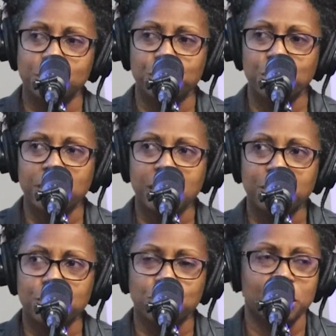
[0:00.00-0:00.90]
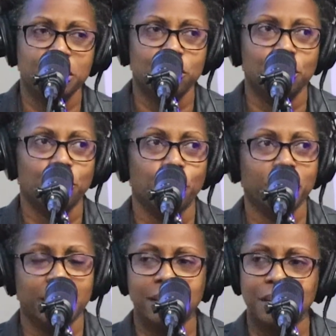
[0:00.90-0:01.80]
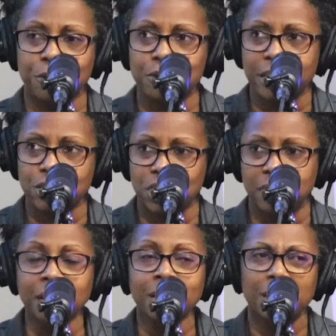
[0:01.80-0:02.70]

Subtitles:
So if you think of a traditional four-legged intersection,